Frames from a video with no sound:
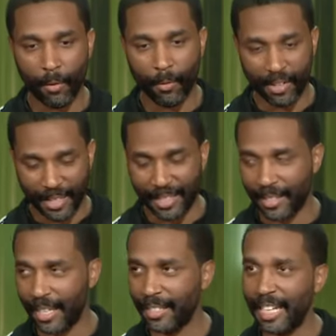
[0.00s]

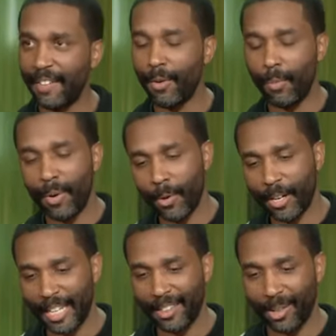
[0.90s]
resistance even when we're
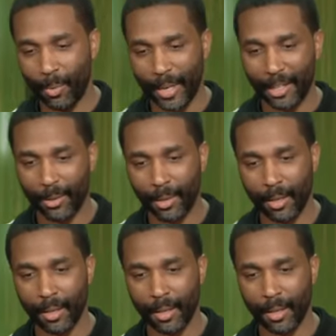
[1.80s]
in the will